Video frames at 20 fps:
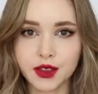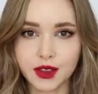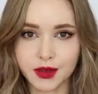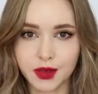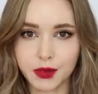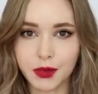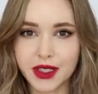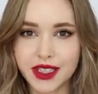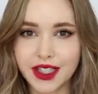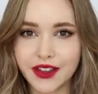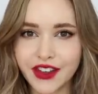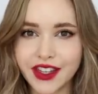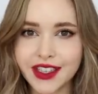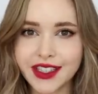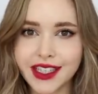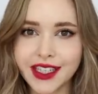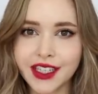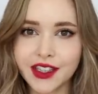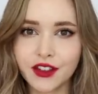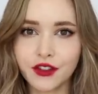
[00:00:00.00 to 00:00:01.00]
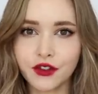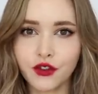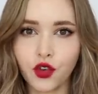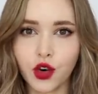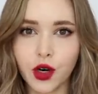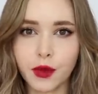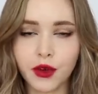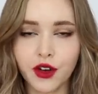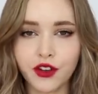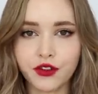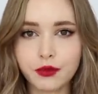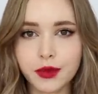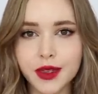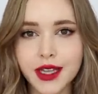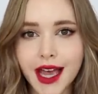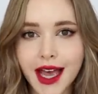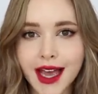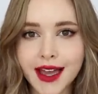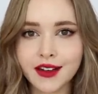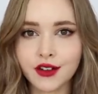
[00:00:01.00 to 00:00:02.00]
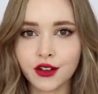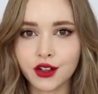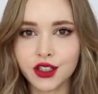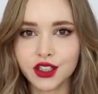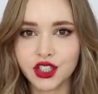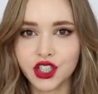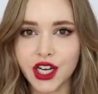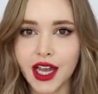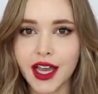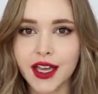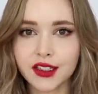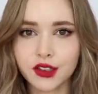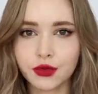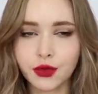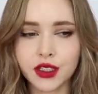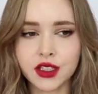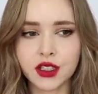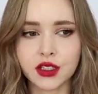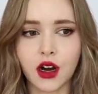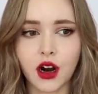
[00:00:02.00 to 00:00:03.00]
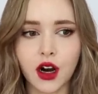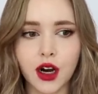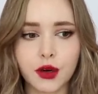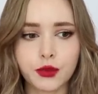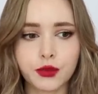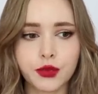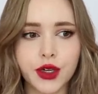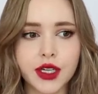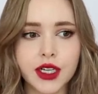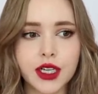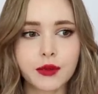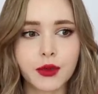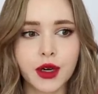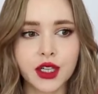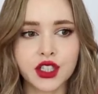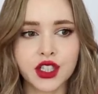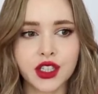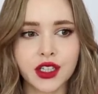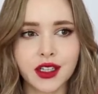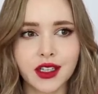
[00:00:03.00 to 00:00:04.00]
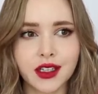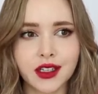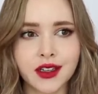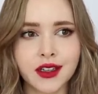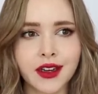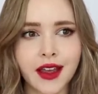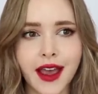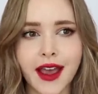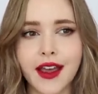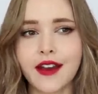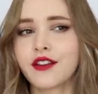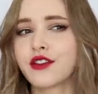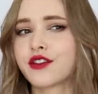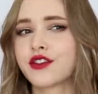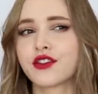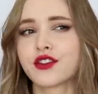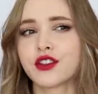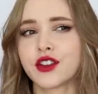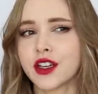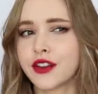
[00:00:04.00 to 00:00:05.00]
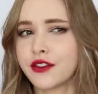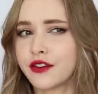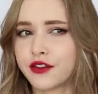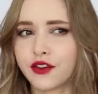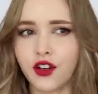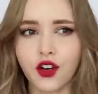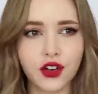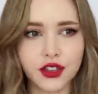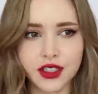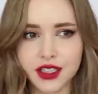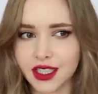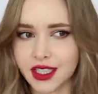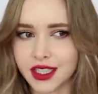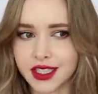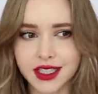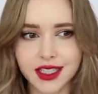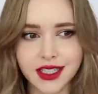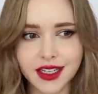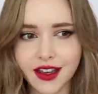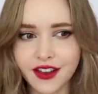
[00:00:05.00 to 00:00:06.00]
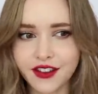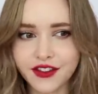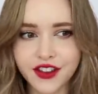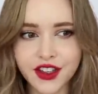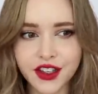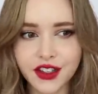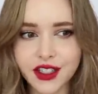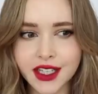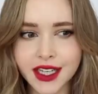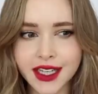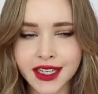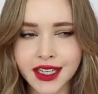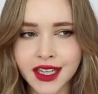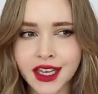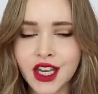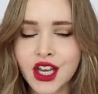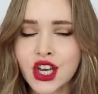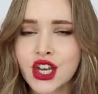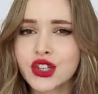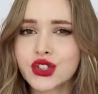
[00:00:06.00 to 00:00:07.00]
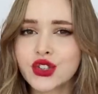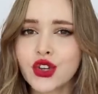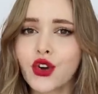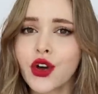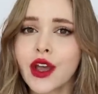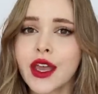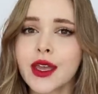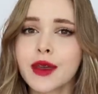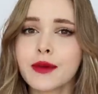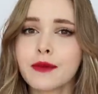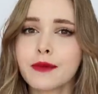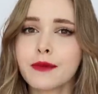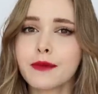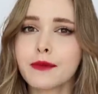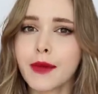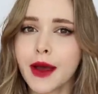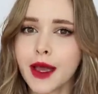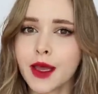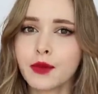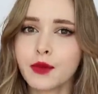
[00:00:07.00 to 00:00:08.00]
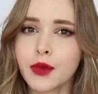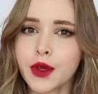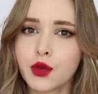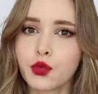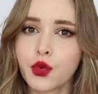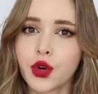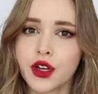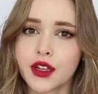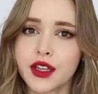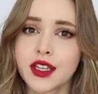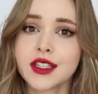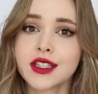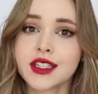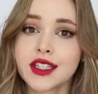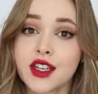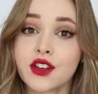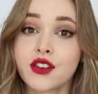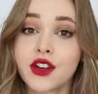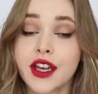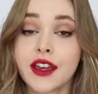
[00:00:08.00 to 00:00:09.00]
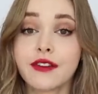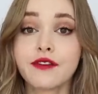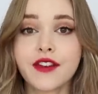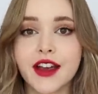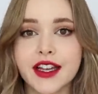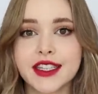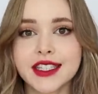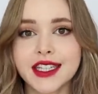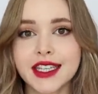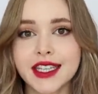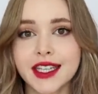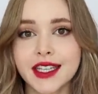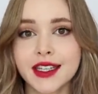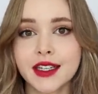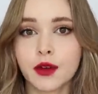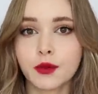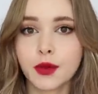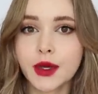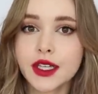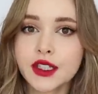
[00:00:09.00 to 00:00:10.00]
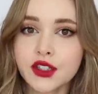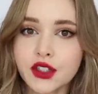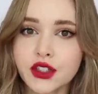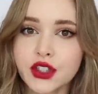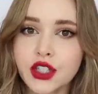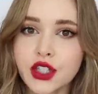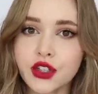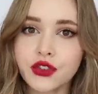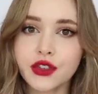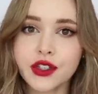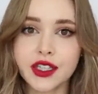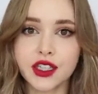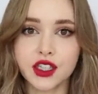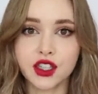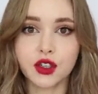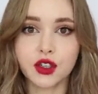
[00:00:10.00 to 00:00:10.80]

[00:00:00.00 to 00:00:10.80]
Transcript: specifically in the form of plaid or checks, which are pretty much in every fall season, I feel like. So it might be worth considering investing in a piece or two, and this